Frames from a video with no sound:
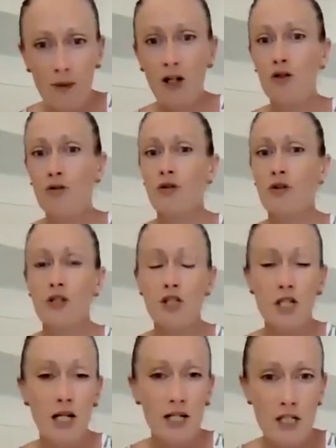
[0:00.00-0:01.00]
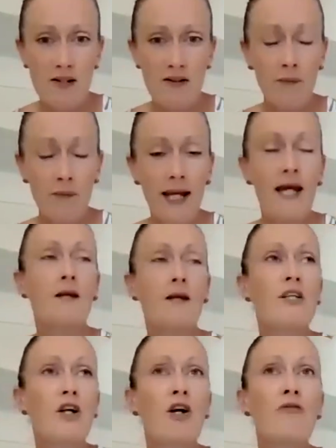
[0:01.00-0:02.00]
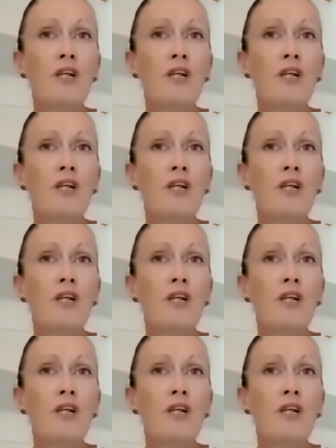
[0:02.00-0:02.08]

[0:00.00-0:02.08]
go through the challenges that we had and we don't